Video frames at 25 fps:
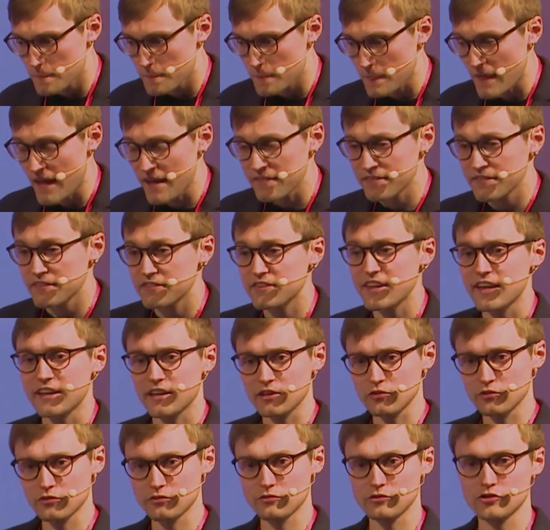And they
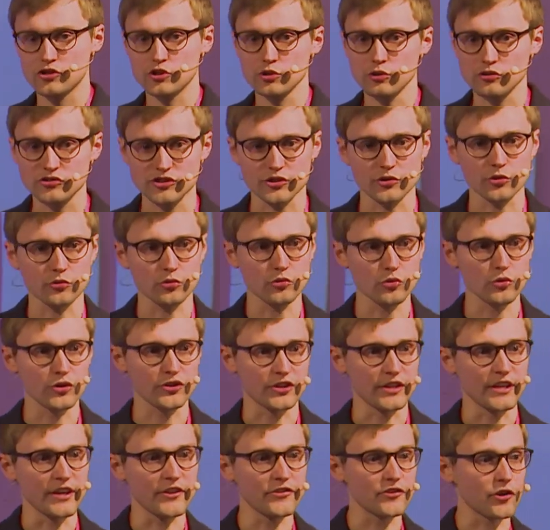can choose it to do
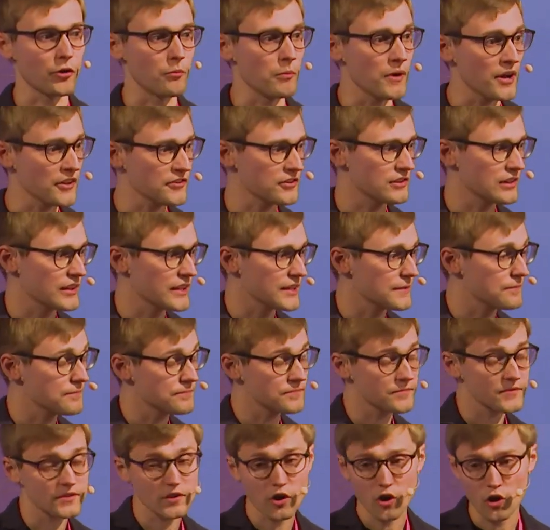it either monthly
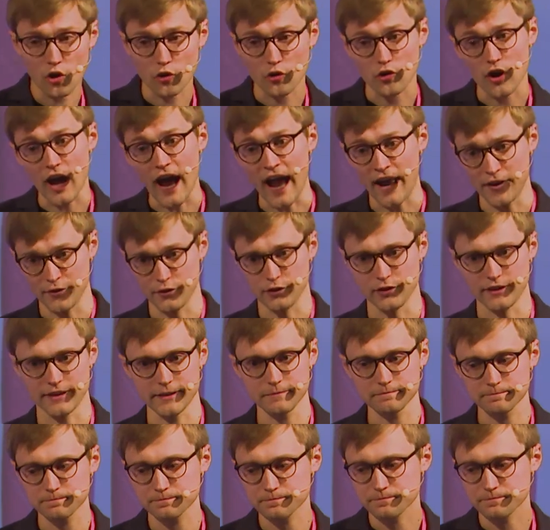or annually.